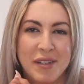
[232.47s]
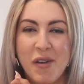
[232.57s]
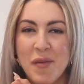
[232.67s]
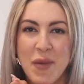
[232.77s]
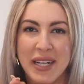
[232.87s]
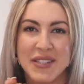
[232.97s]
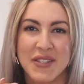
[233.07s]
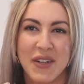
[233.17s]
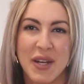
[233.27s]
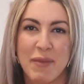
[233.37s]
Going back to
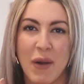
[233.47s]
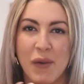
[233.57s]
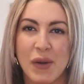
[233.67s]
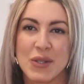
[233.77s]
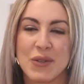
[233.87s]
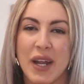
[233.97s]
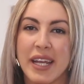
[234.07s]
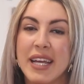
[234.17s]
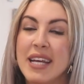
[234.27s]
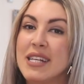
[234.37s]
talking about goals,
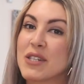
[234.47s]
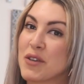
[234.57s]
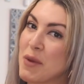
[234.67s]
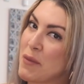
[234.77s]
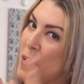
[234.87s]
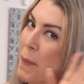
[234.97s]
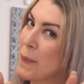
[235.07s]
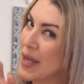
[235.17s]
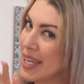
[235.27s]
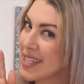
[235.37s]
right? So remember,
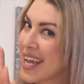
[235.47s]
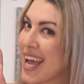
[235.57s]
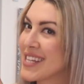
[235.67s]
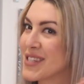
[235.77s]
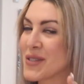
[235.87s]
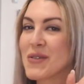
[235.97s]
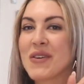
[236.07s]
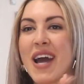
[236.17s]
be, do,